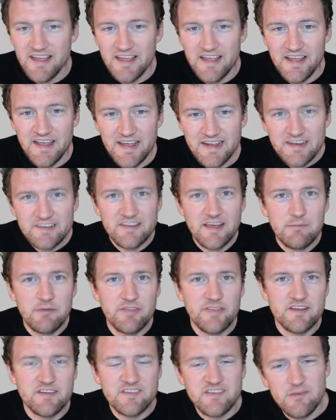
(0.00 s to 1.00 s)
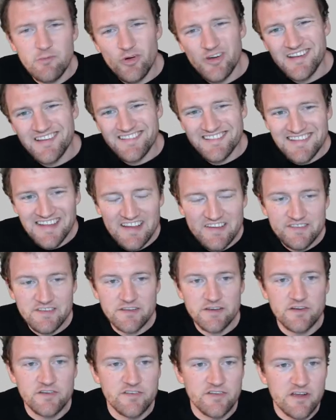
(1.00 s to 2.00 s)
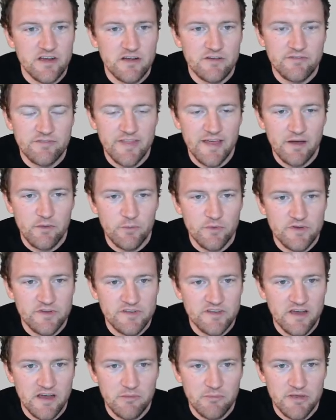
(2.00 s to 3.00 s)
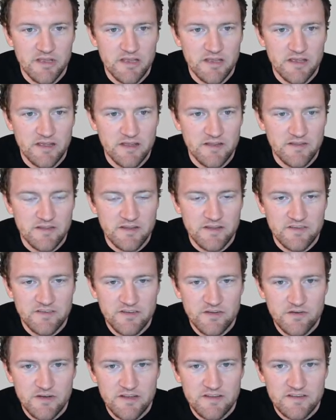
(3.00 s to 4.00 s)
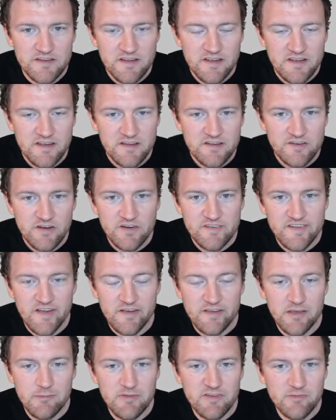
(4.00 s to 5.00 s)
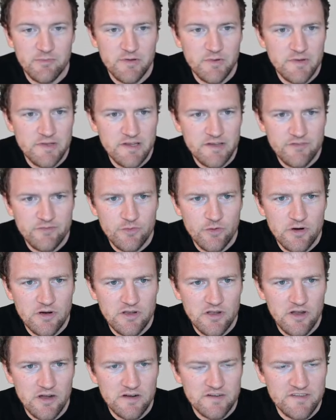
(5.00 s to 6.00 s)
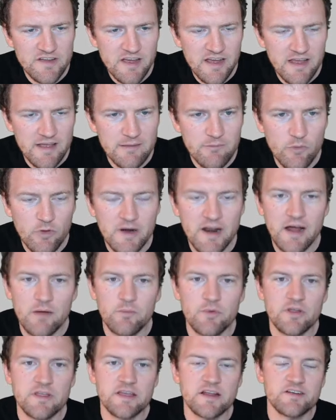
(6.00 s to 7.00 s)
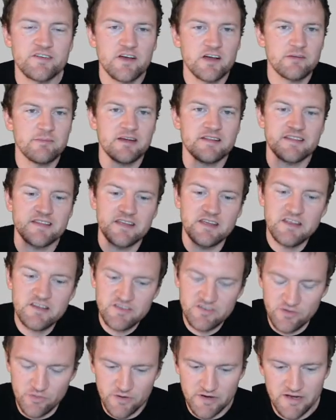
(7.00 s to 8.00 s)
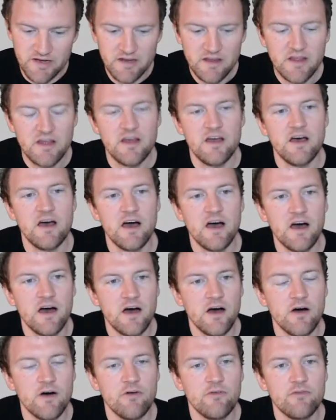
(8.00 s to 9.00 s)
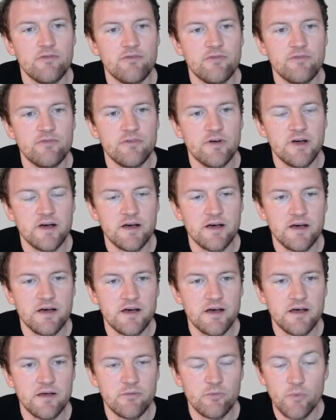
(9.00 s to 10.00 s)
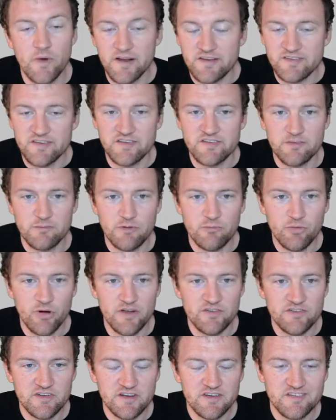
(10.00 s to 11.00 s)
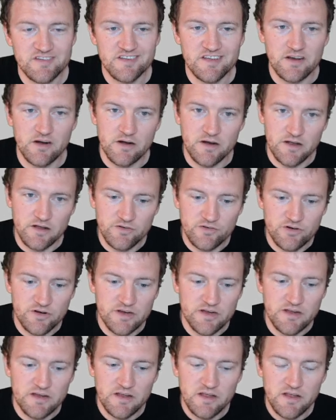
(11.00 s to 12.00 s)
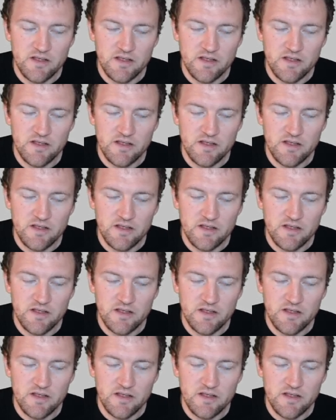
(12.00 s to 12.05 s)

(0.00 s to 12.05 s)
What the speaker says: Anytime you think someone is less than yourself, that would be in this unit. Turns out humans have been doing this for a long time. We're not really going to talk about the history of racism and prejudice in our country.